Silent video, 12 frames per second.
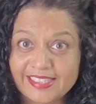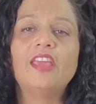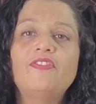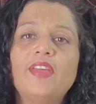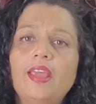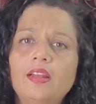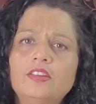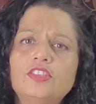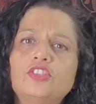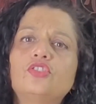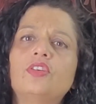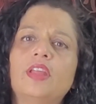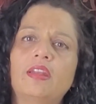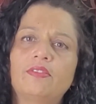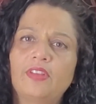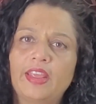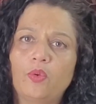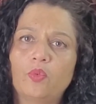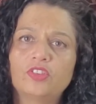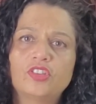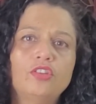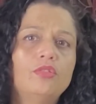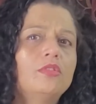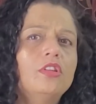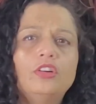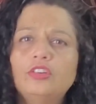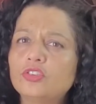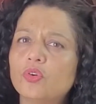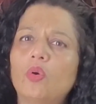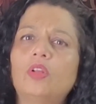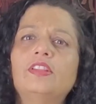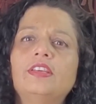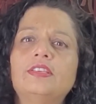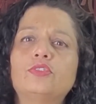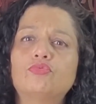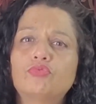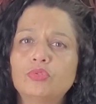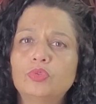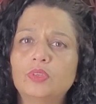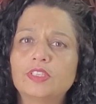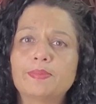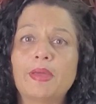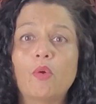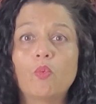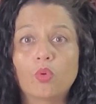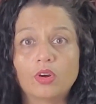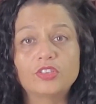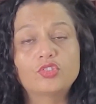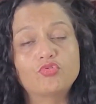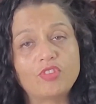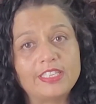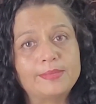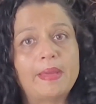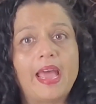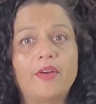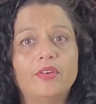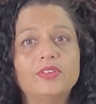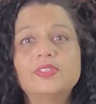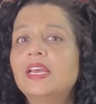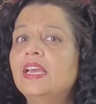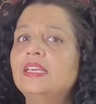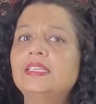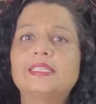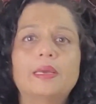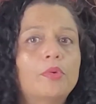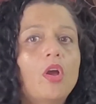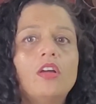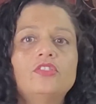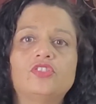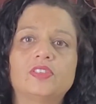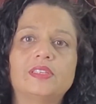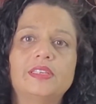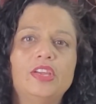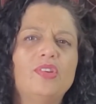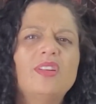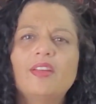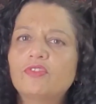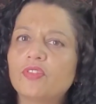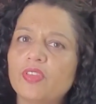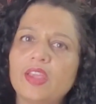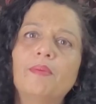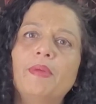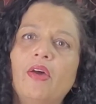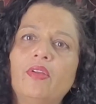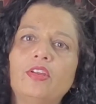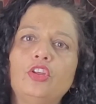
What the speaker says: If English is your native language, then you learned all these rules about word stress patterns subconsciously. You don't have to think about it.